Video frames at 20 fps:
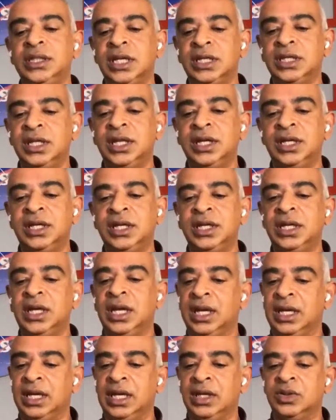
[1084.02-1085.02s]

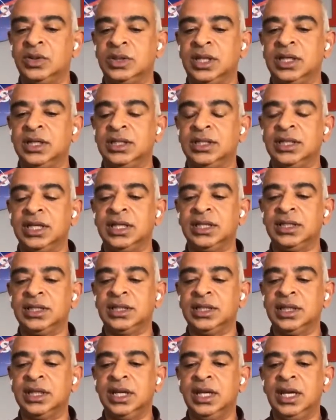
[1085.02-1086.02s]
Jason-3, and now
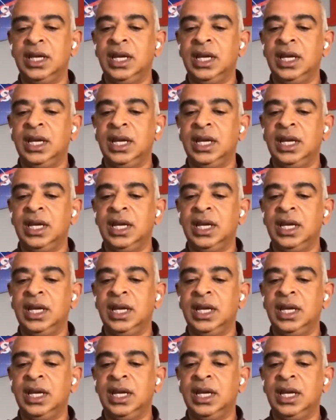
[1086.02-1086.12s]
Sentinel-6.